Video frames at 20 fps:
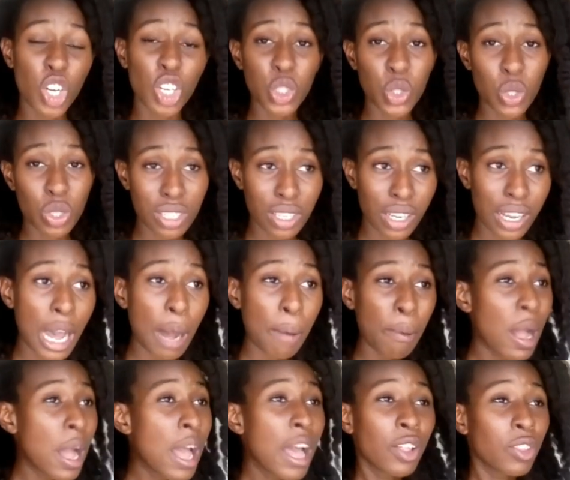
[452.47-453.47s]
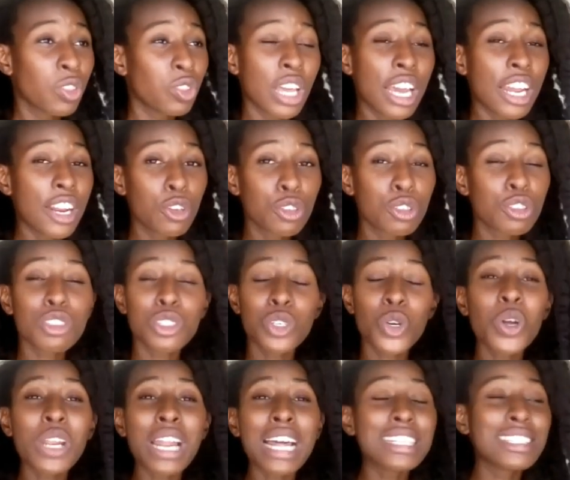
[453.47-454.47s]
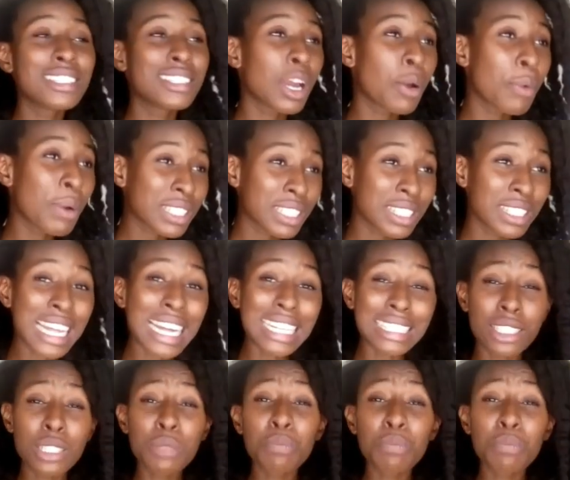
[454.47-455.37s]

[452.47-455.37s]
feeling the tension on your scalp,